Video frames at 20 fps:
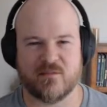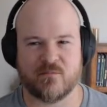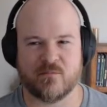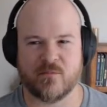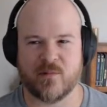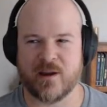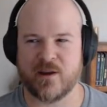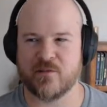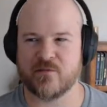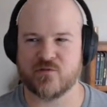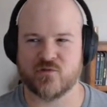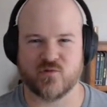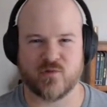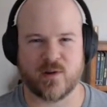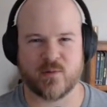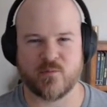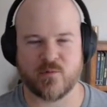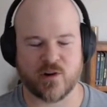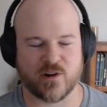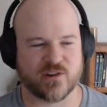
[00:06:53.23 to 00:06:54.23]
weird
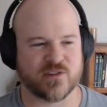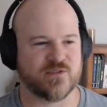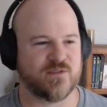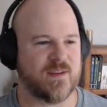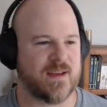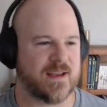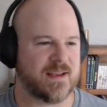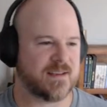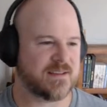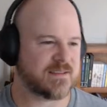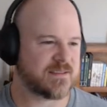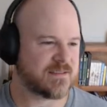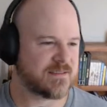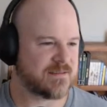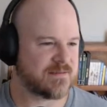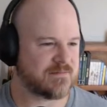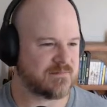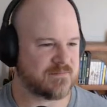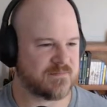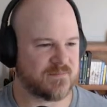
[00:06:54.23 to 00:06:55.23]
DreamWorks face.
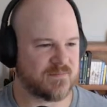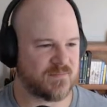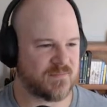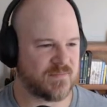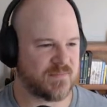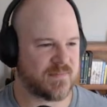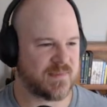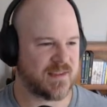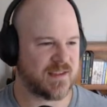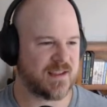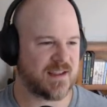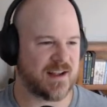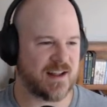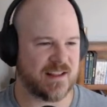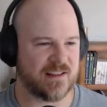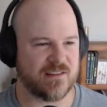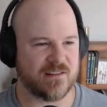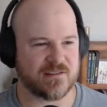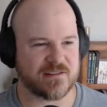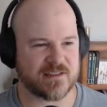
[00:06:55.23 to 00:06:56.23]

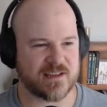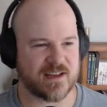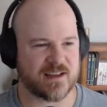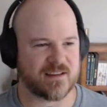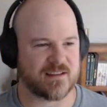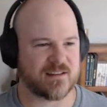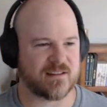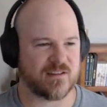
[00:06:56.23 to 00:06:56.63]
Kind of looks like